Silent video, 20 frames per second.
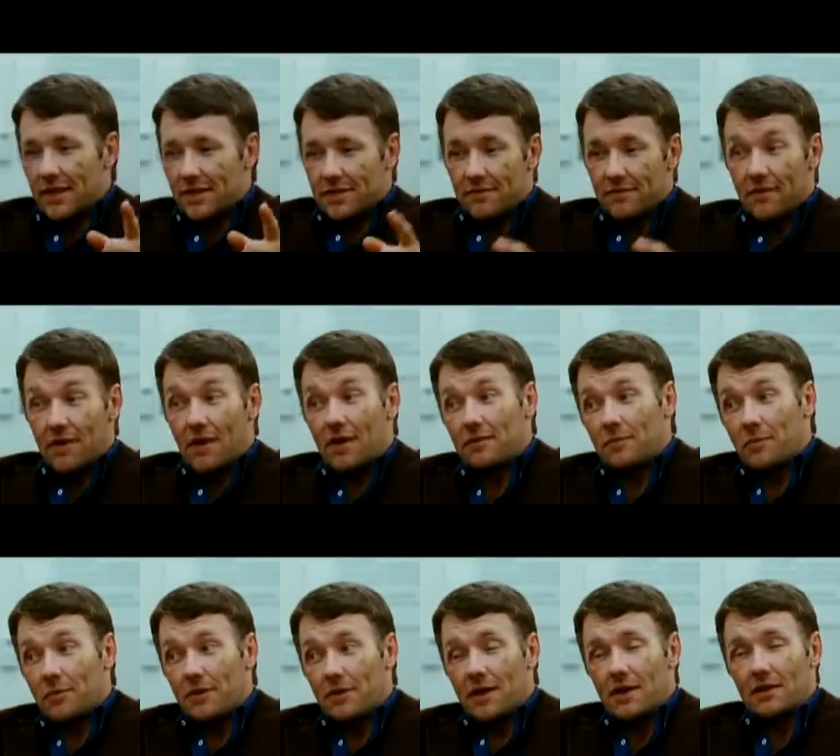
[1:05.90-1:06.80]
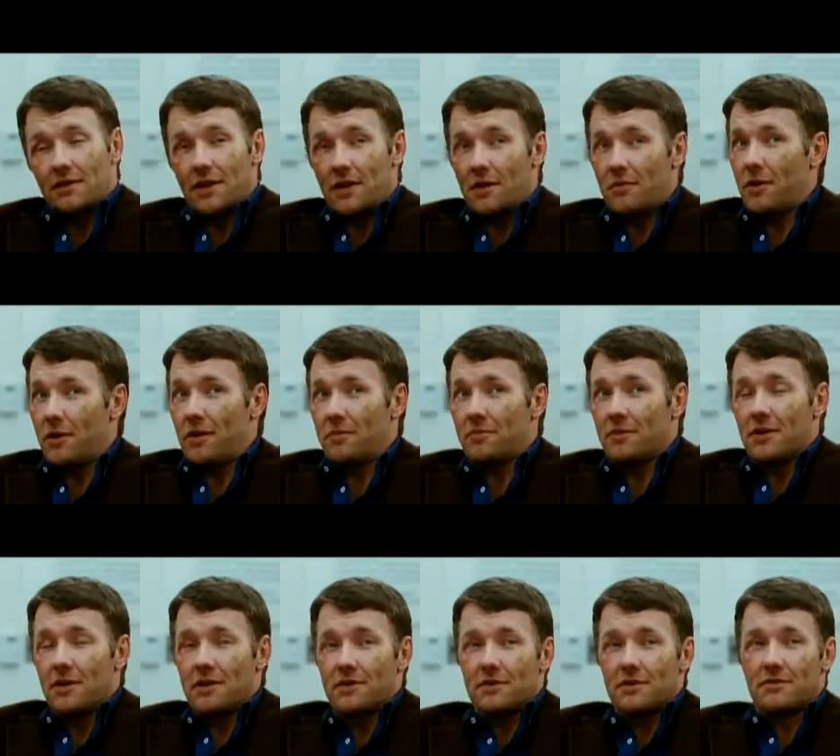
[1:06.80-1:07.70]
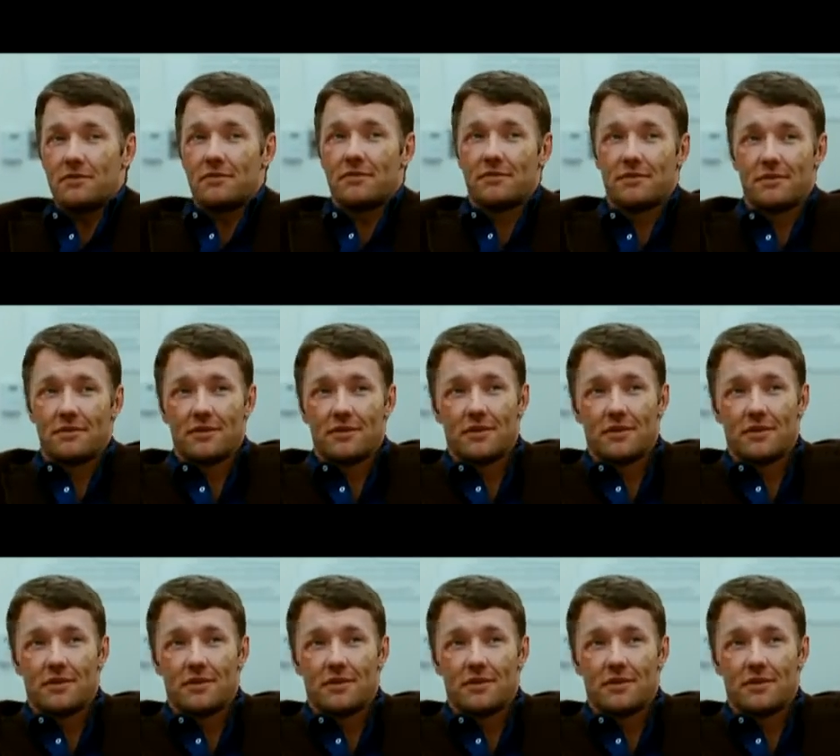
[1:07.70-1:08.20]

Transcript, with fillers: Guess i forgot to put that down on my application.